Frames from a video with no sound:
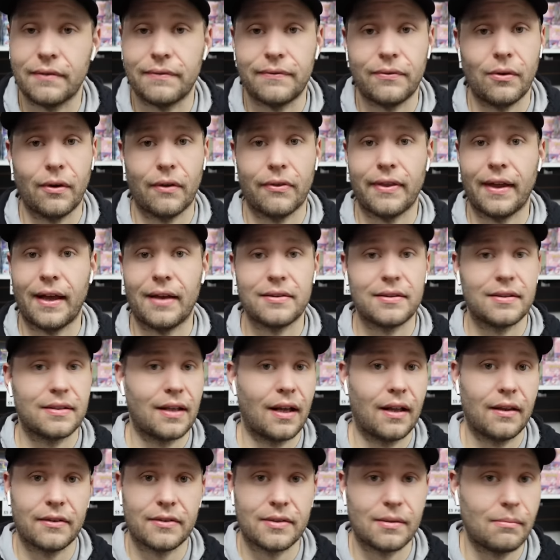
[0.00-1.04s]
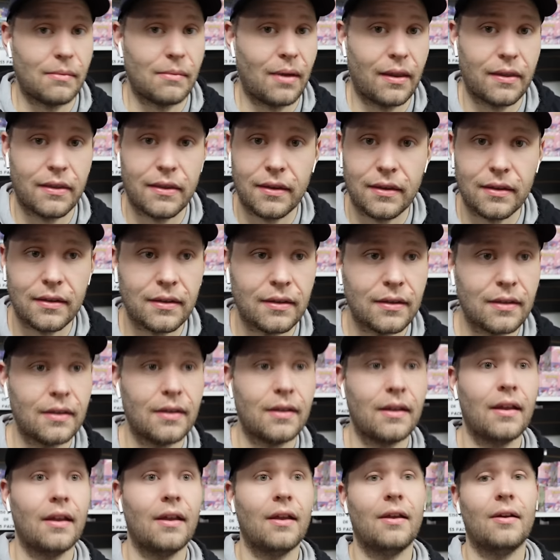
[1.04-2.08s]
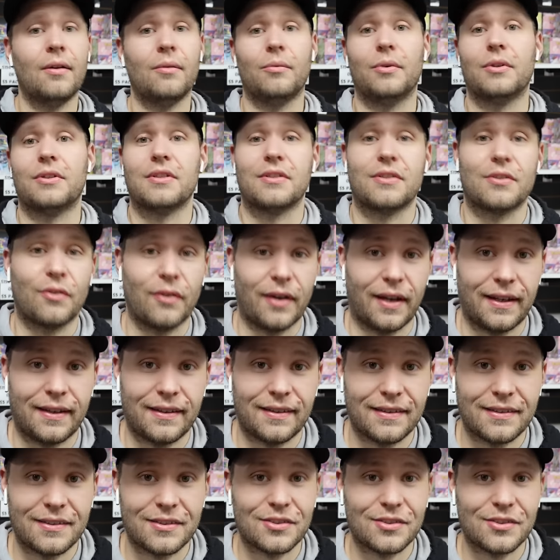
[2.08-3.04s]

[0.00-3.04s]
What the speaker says: to $4,000 a month, which is great.